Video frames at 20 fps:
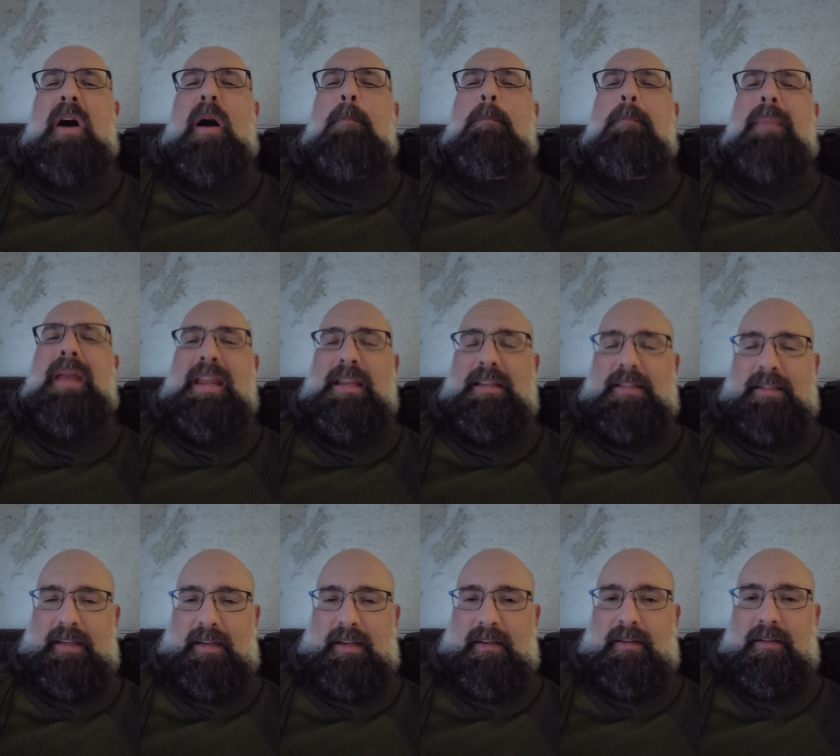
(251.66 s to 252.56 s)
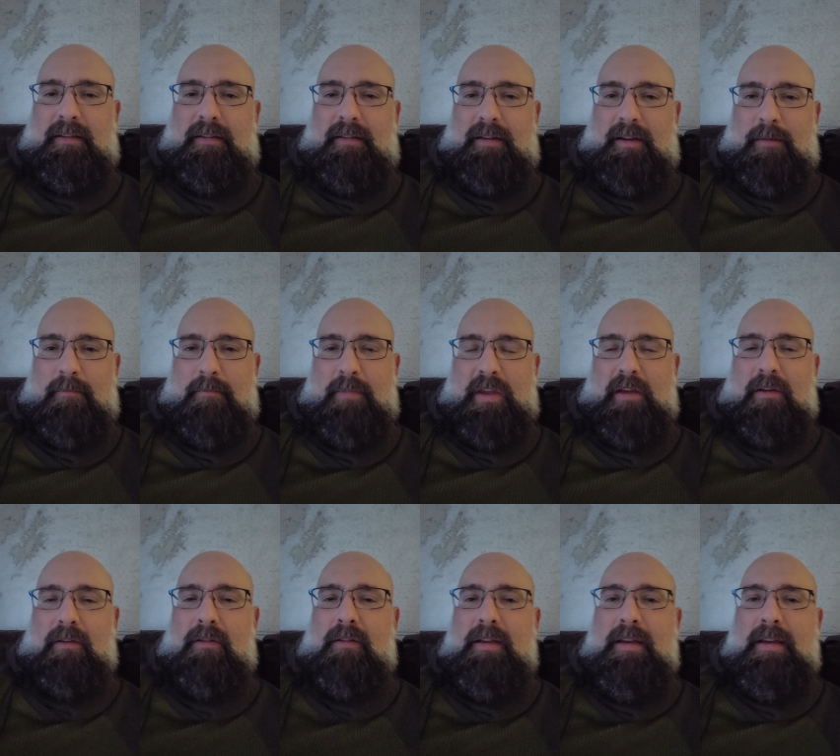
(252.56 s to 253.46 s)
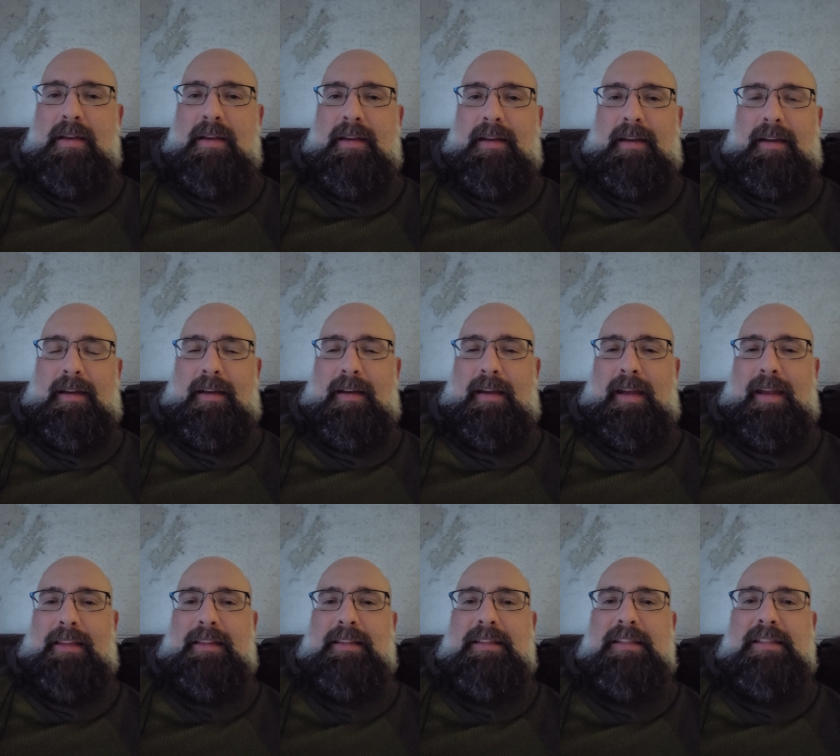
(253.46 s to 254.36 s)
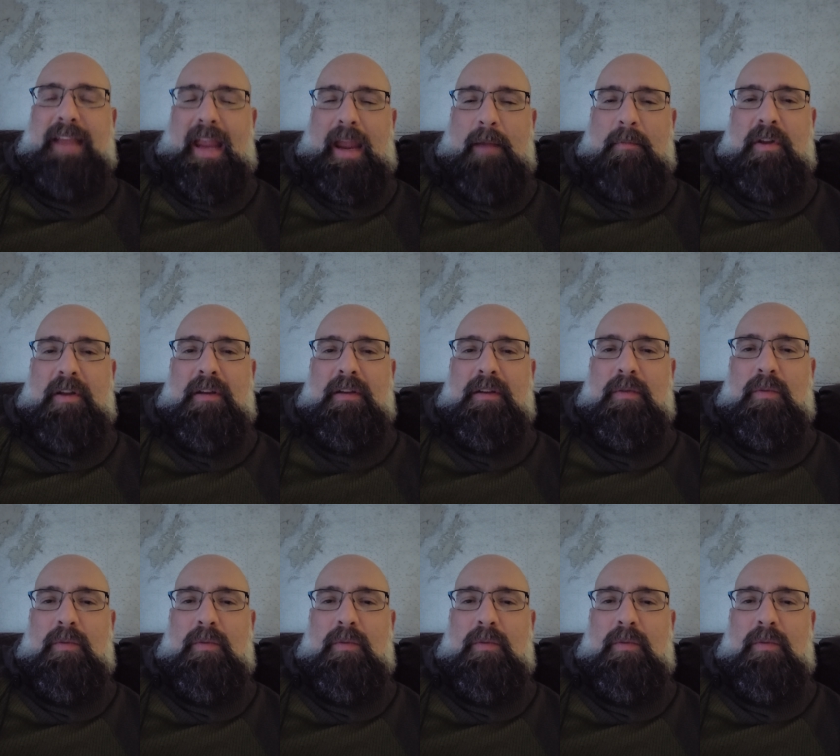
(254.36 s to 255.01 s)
amazing uh, meal. I had the salmon